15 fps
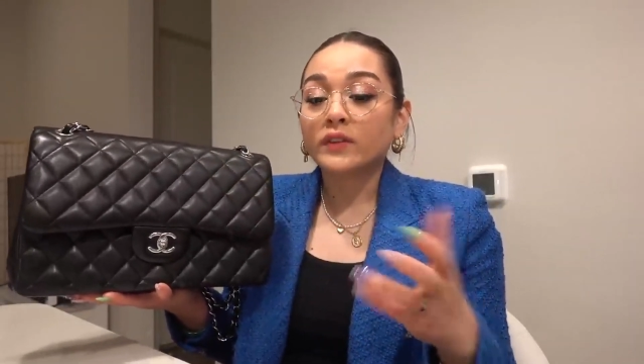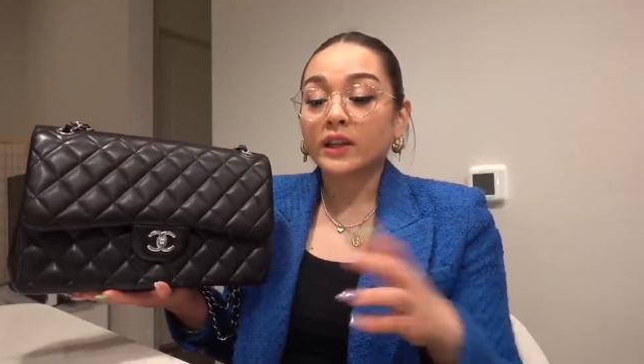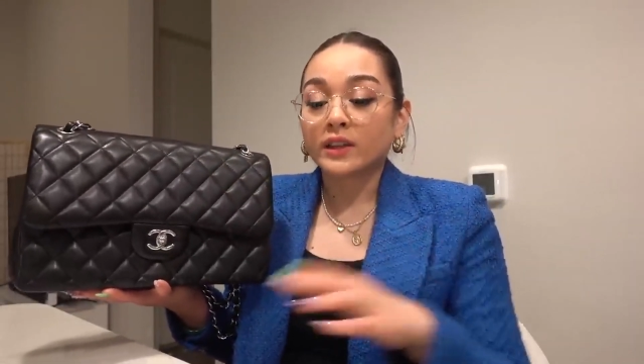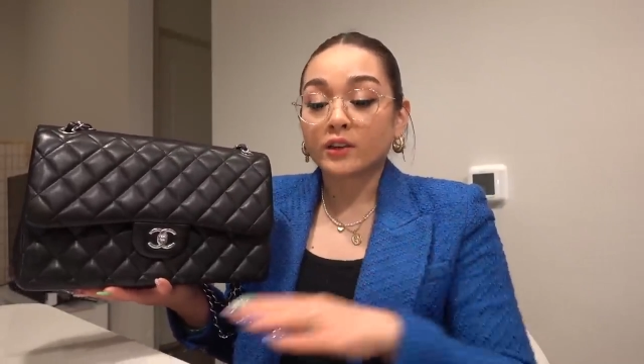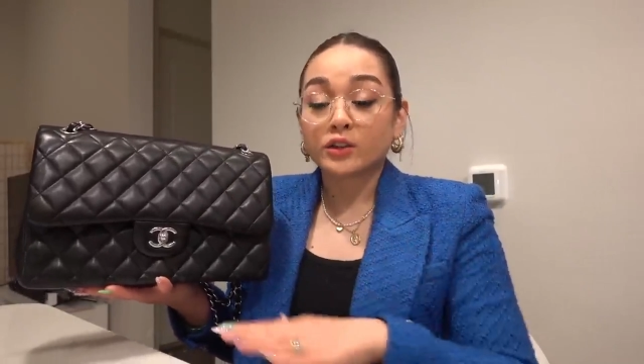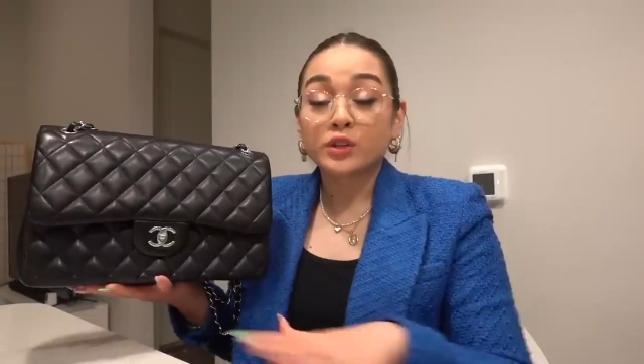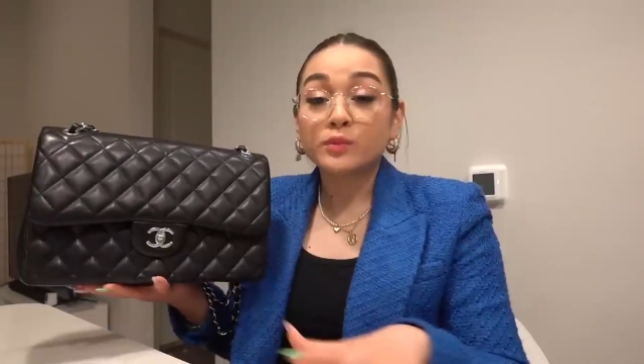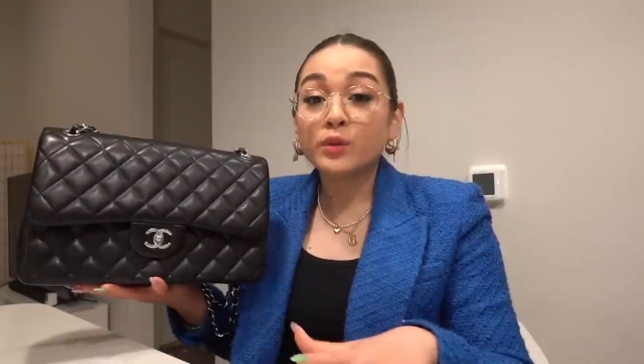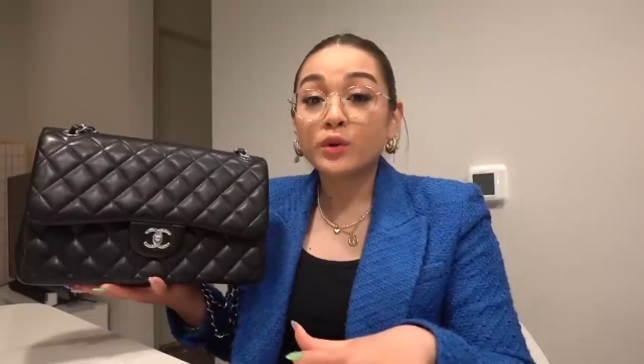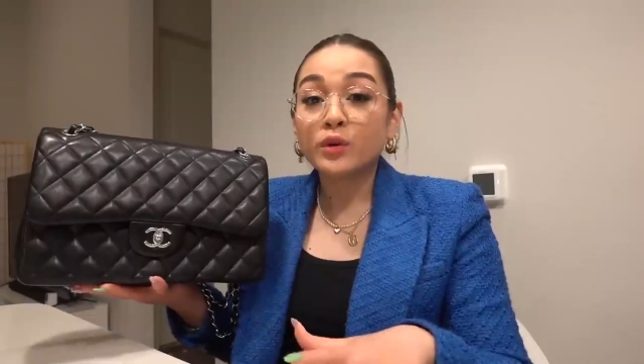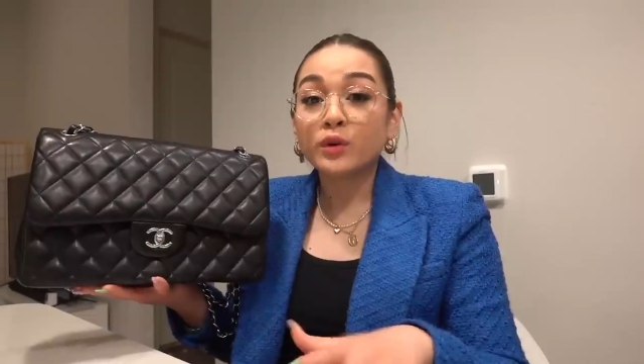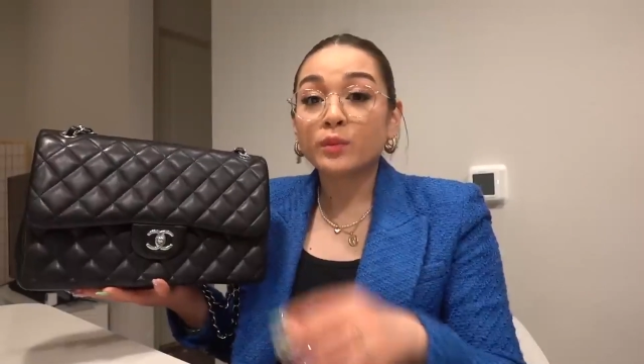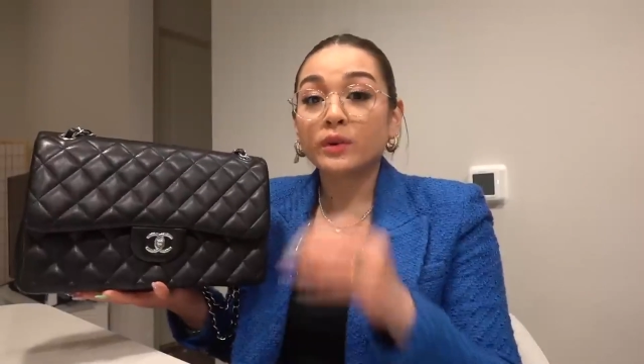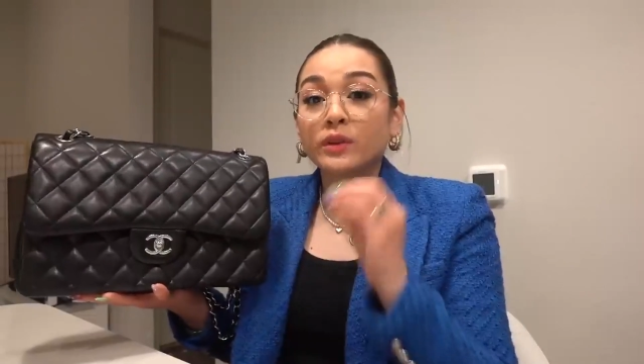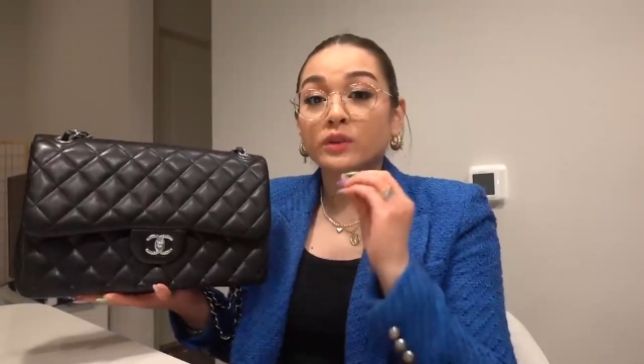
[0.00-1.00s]
Like they're
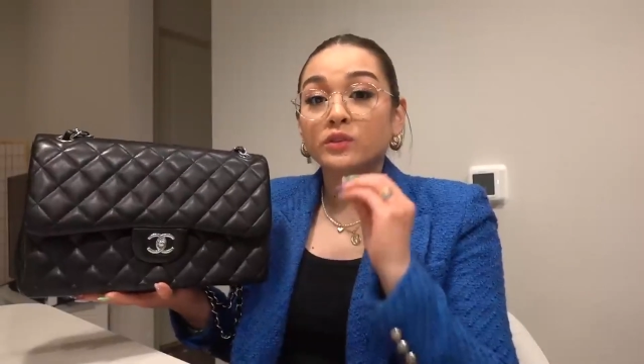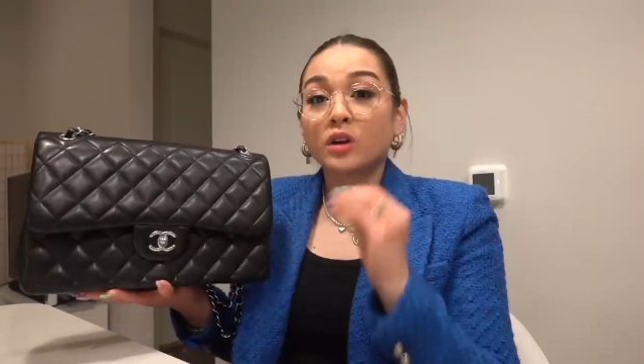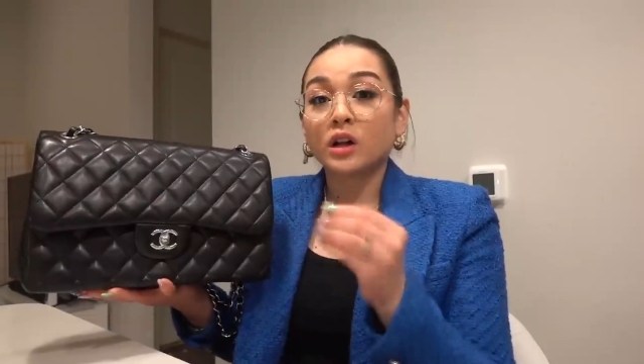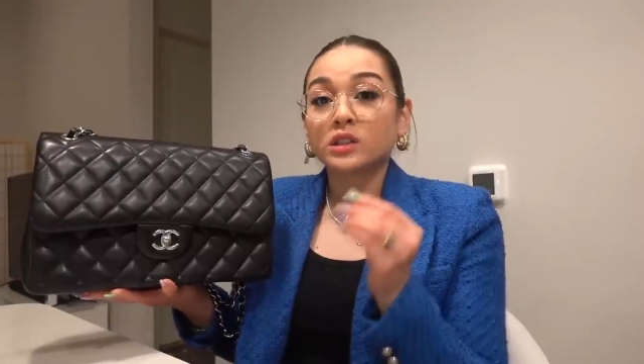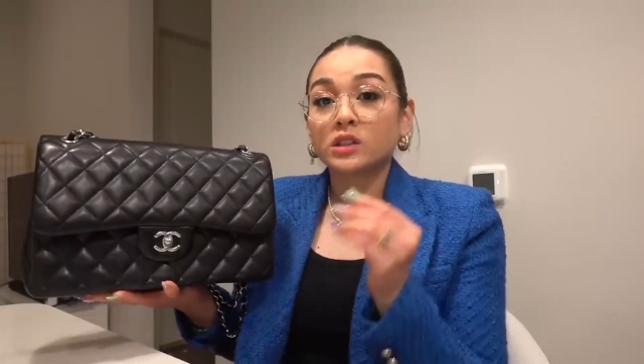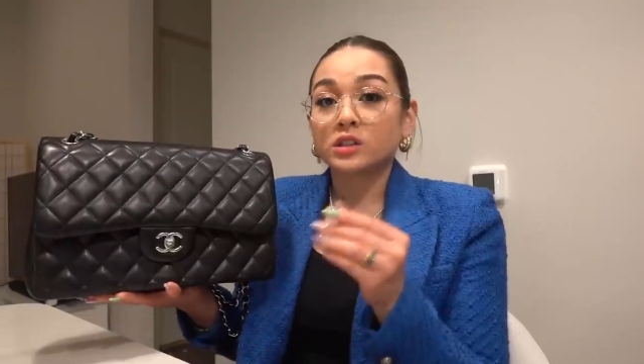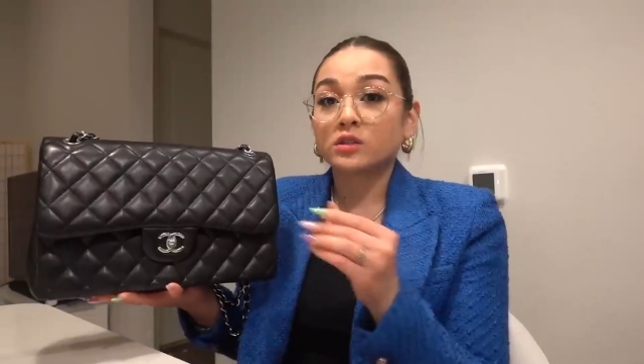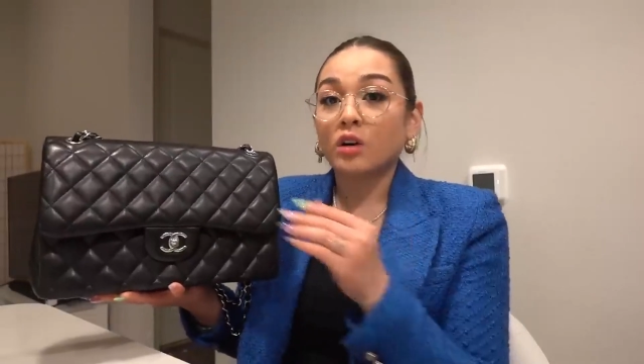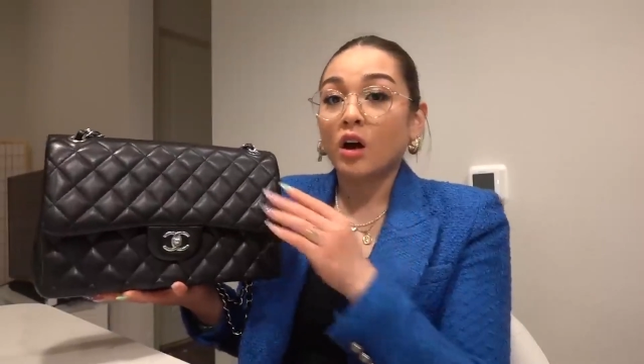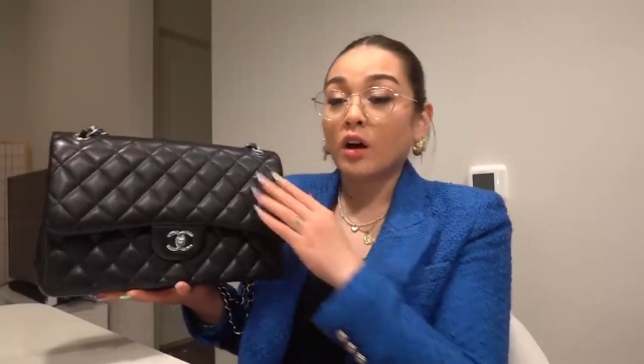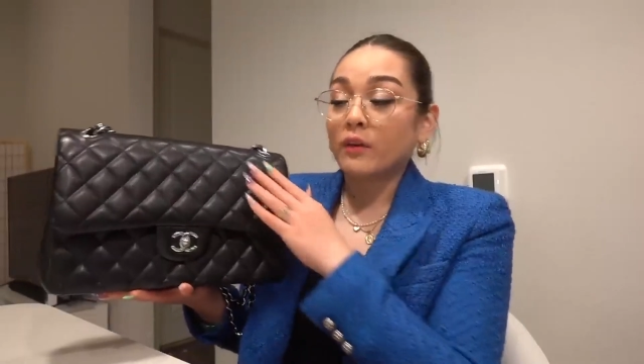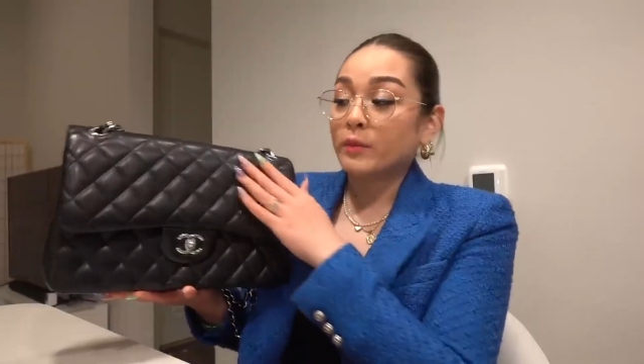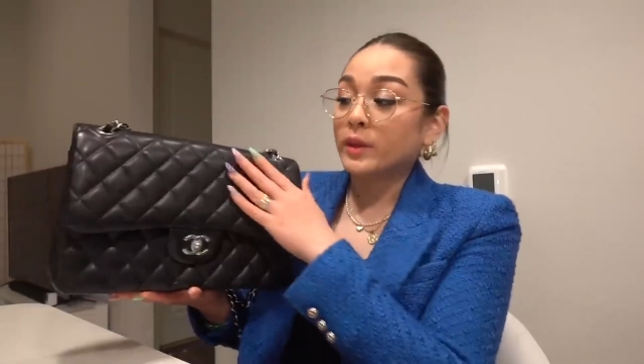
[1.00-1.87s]
smooth, but they're not soft.